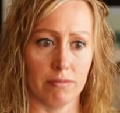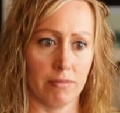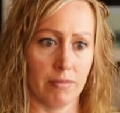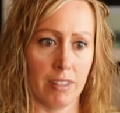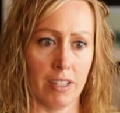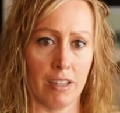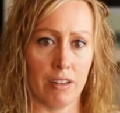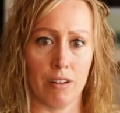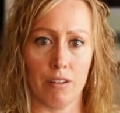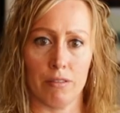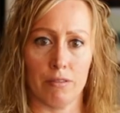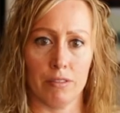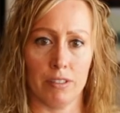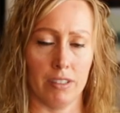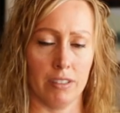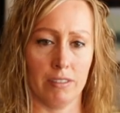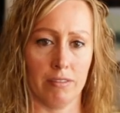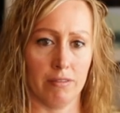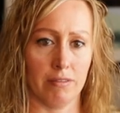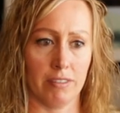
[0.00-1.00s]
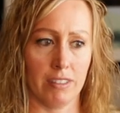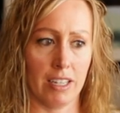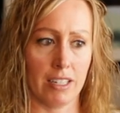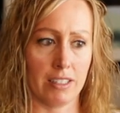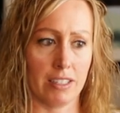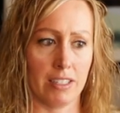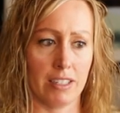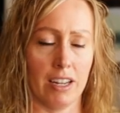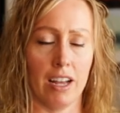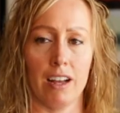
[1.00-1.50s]
you know, and
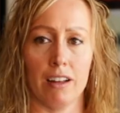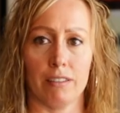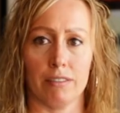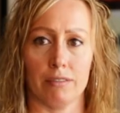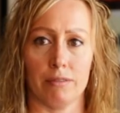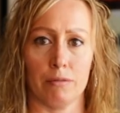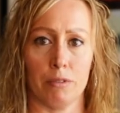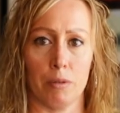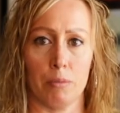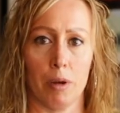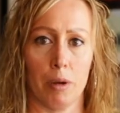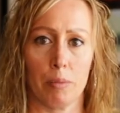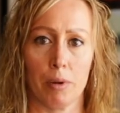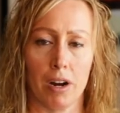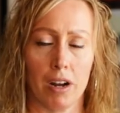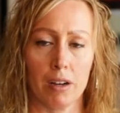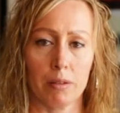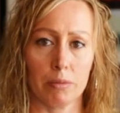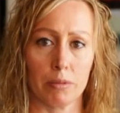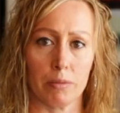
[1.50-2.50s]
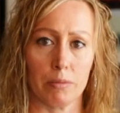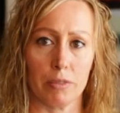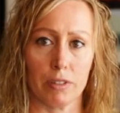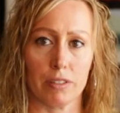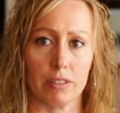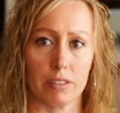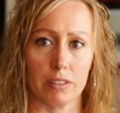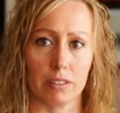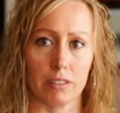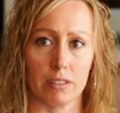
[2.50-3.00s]
that's not what my problem
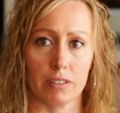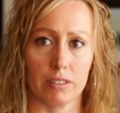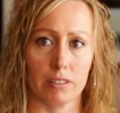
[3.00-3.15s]
was.